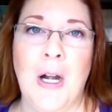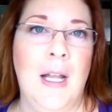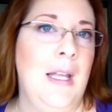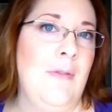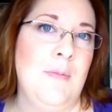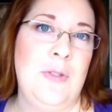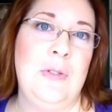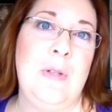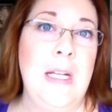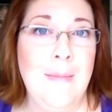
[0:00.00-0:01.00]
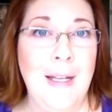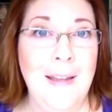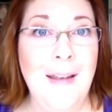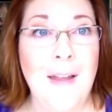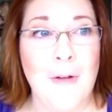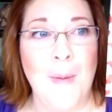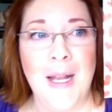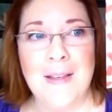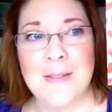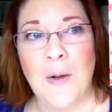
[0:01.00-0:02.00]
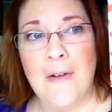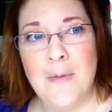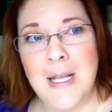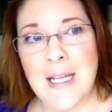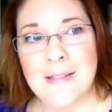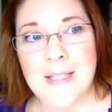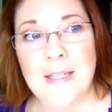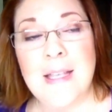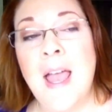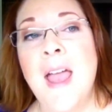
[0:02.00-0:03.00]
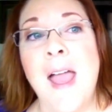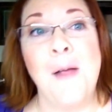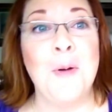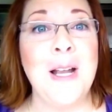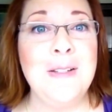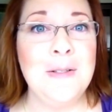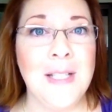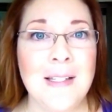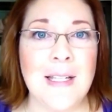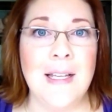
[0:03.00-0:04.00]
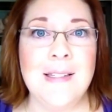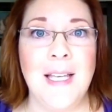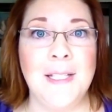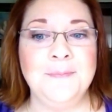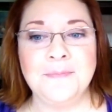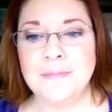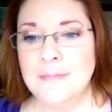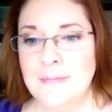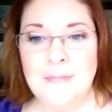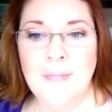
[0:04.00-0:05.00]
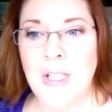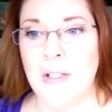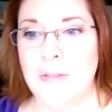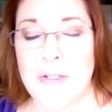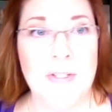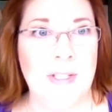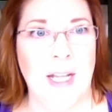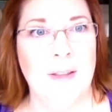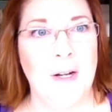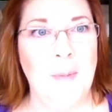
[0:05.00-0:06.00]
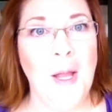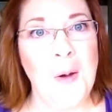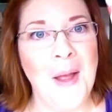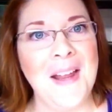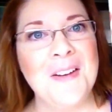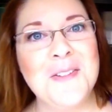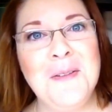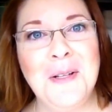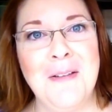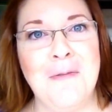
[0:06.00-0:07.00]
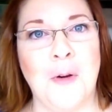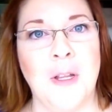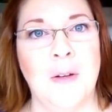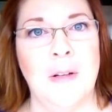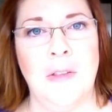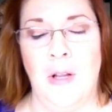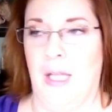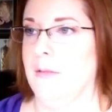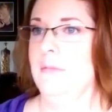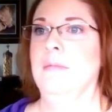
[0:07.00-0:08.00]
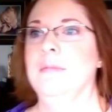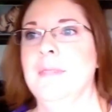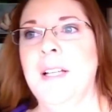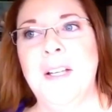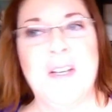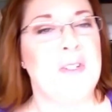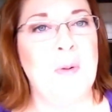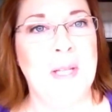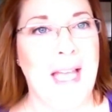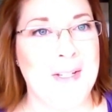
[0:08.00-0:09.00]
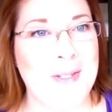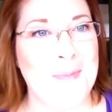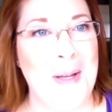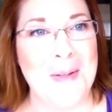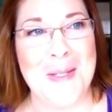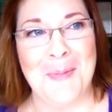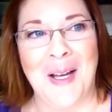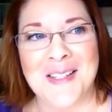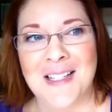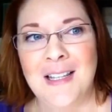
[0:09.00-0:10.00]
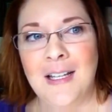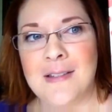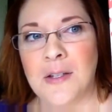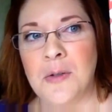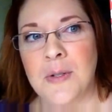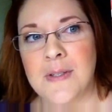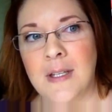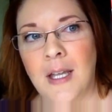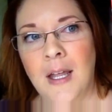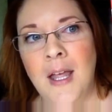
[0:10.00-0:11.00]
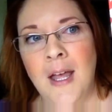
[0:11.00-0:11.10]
I give them to anybody and everybody. So everybody gets these. And what I do is I say, you know, they're just standing there and I'm like, oh, hey, here's a little gift for you. And they're like, totally catches them by surprise. And I think it's the coolest thing.